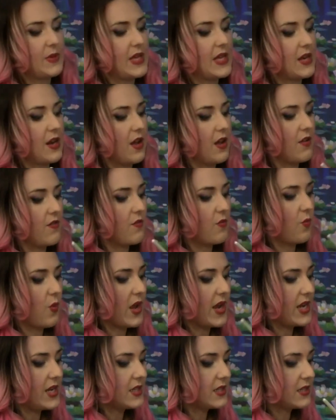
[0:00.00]
bit of
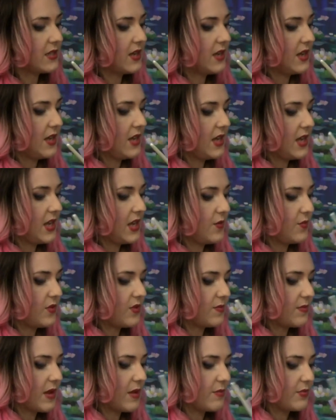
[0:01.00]
white in
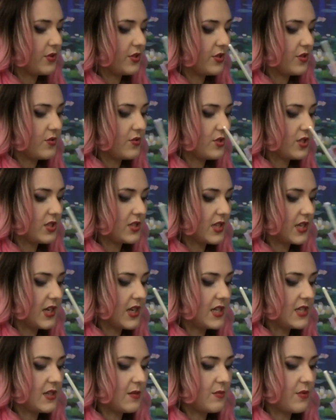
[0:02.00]
with my blue, just like
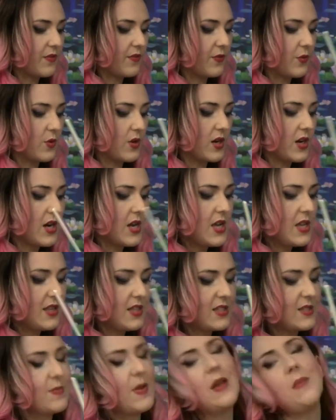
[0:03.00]
I did before.
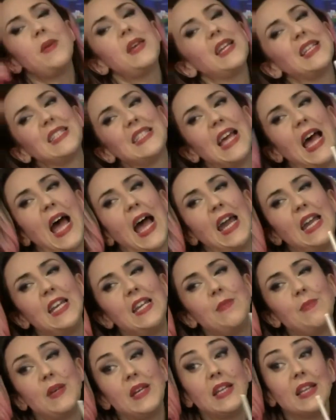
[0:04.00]
This might be a
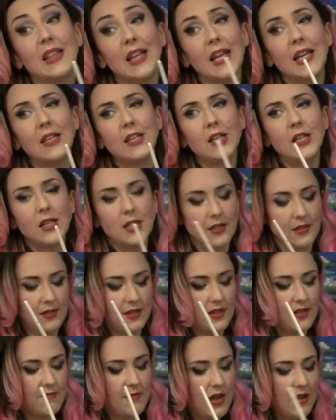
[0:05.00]
tiny bit lighter
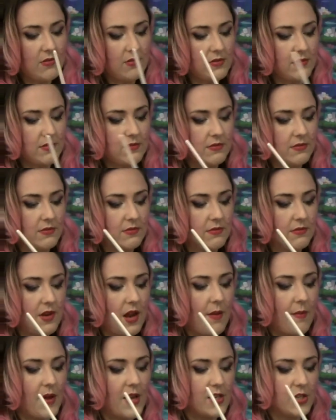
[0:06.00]
than the mountain,
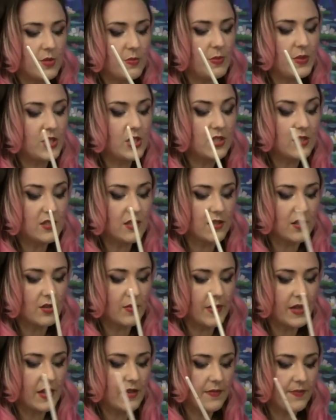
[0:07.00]
not much, but just a
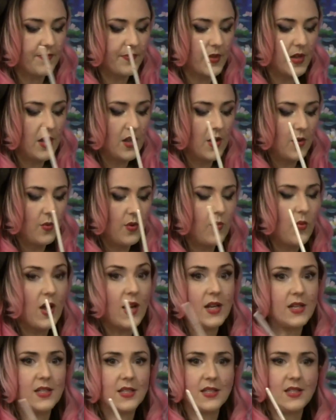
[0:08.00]
little bit. We want
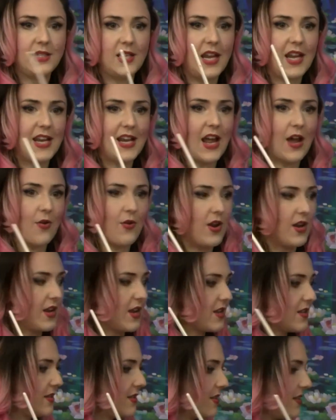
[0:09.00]
it to stand out
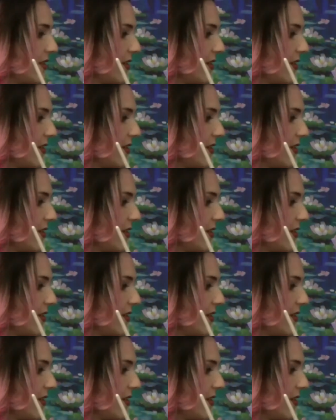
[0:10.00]
against